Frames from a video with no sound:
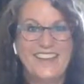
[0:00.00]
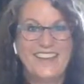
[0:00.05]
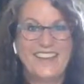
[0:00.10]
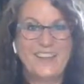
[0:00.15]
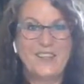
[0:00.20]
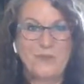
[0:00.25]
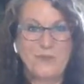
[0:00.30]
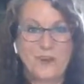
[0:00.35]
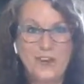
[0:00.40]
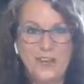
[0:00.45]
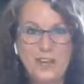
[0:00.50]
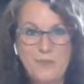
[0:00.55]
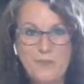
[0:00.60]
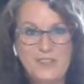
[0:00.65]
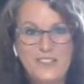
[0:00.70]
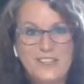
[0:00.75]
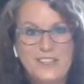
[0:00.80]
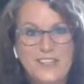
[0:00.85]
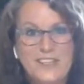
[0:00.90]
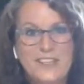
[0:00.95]
that we're
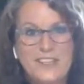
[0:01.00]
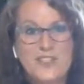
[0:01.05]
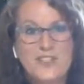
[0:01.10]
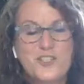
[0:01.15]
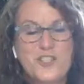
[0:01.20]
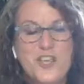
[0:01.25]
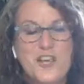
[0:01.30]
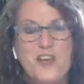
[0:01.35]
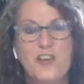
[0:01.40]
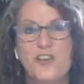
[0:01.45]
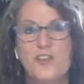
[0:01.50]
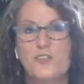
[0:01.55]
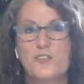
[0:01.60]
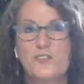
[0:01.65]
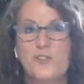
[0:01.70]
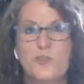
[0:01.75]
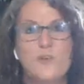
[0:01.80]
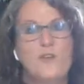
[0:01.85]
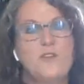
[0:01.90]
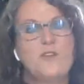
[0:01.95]
able to then share. And
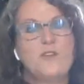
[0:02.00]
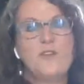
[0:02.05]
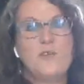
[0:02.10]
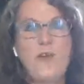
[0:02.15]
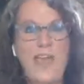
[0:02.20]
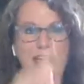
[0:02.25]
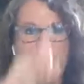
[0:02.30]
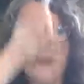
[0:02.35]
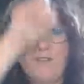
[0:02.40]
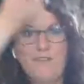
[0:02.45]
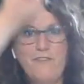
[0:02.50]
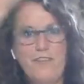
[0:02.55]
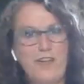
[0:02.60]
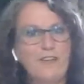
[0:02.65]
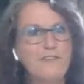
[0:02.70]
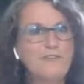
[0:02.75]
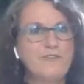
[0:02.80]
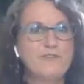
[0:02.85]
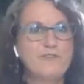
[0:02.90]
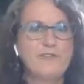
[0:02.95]
so when you have
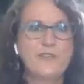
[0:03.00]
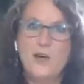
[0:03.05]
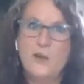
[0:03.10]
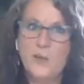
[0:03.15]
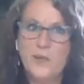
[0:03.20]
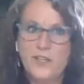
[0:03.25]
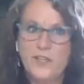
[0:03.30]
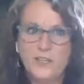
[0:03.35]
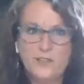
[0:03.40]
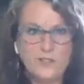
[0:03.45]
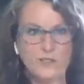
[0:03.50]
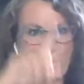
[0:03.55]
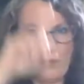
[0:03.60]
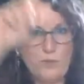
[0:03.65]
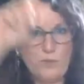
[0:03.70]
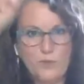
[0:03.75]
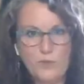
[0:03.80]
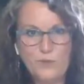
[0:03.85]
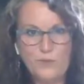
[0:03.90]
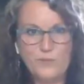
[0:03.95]
that flowing so
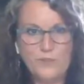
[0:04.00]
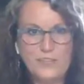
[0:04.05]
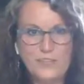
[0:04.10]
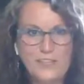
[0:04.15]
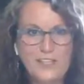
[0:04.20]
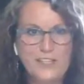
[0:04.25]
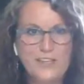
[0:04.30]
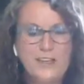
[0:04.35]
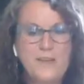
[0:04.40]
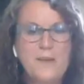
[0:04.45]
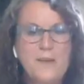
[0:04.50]
beautifully,